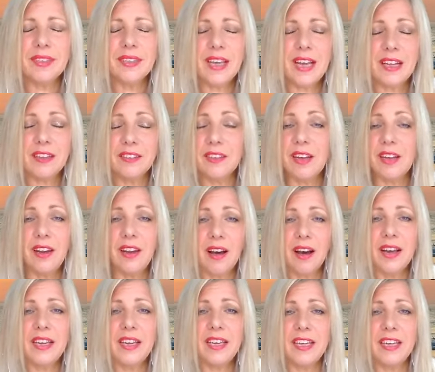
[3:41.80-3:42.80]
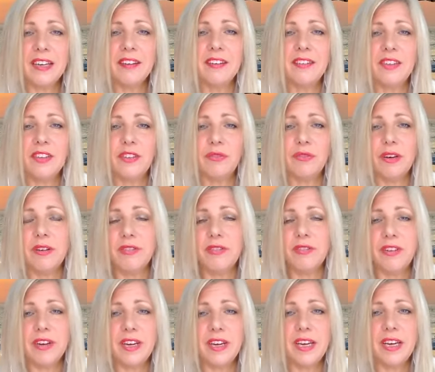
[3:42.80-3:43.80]
As I lie here in this
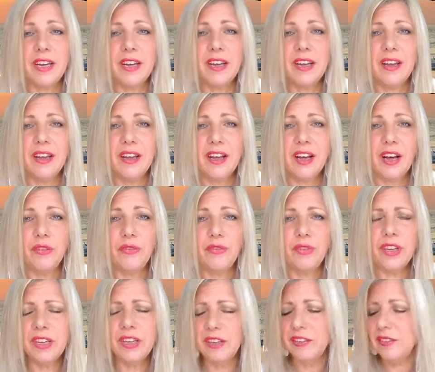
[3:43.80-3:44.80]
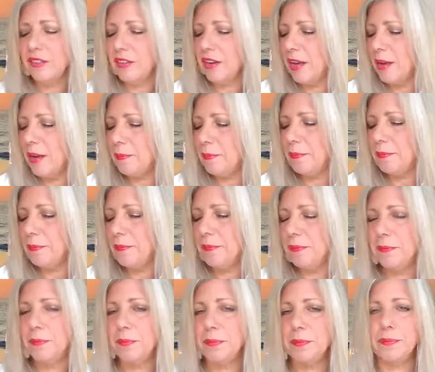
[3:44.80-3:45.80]
reverie, I feel a slight
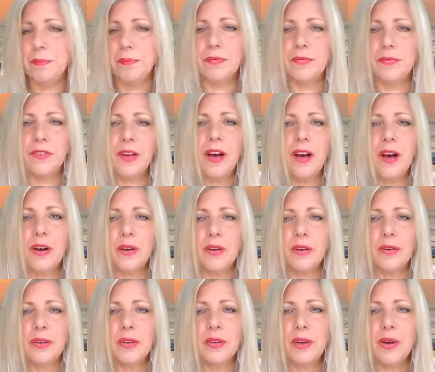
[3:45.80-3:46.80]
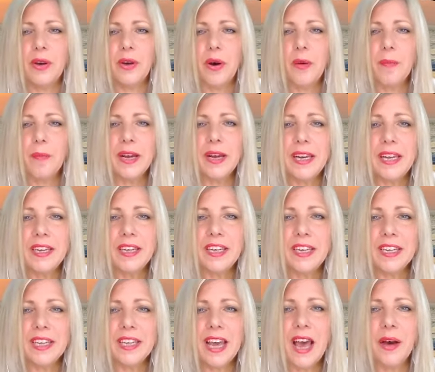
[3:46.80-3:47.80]
tug on my
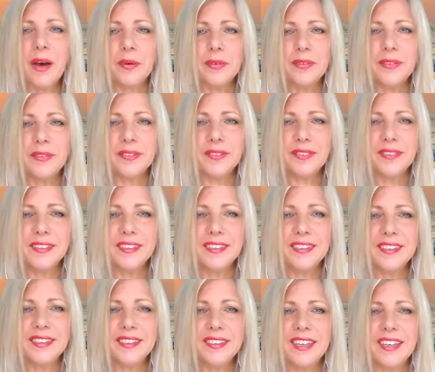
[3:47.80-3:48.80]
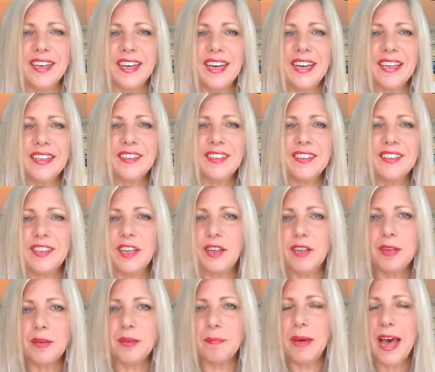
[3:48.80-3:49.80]
linen gown, and
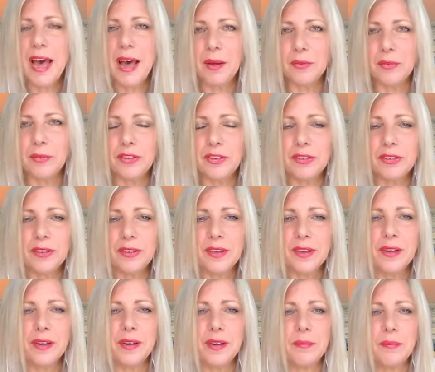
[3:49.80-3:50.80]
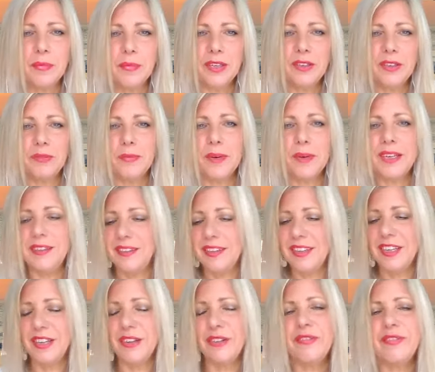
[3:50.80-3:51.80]
sudden pounce brings my
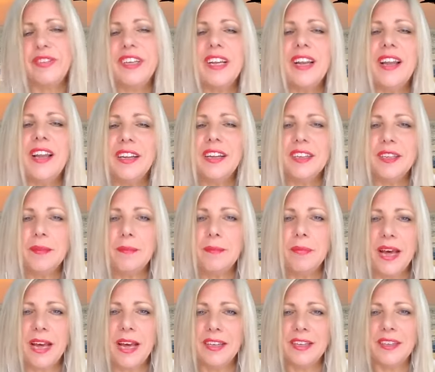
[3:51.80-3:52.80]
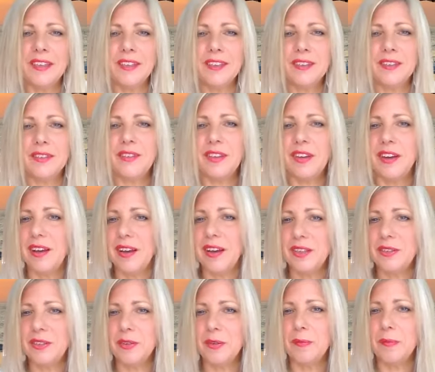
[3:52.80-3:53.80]
dear feline companion to
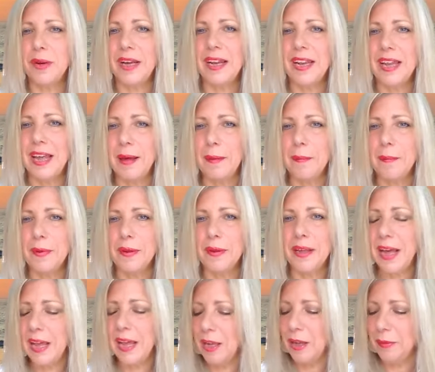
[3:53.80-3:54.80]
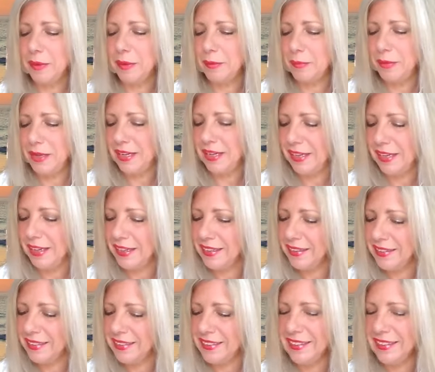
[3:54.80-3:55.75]
light on my lap. Hello, Amelia.